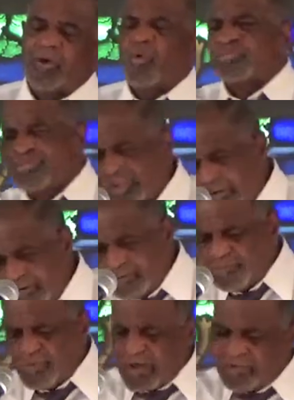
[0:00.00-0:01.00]

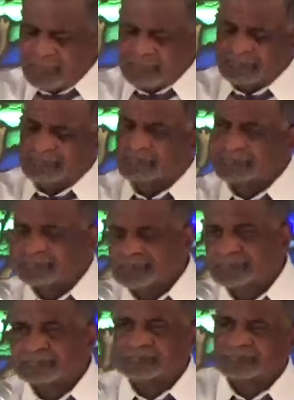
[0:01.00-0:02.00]
Kojic, you got
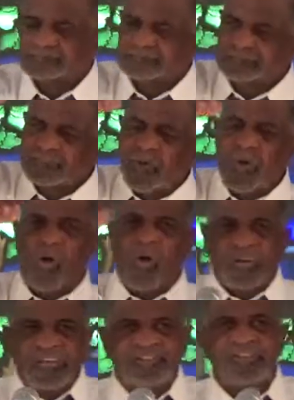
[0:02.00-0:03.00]

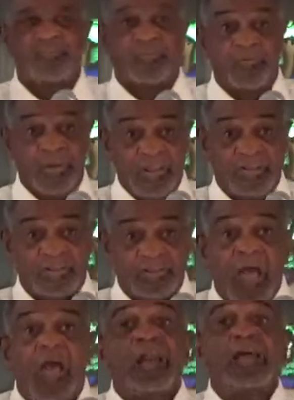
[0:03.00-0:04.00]
all these different religions.
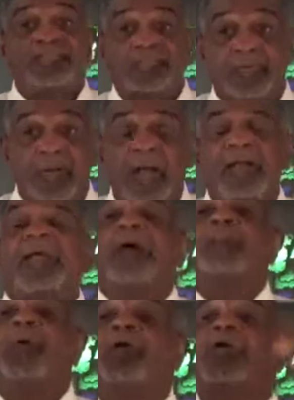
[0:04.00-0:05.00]
And listen, they're
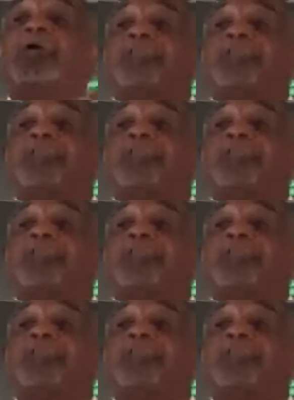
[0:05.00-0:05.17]
among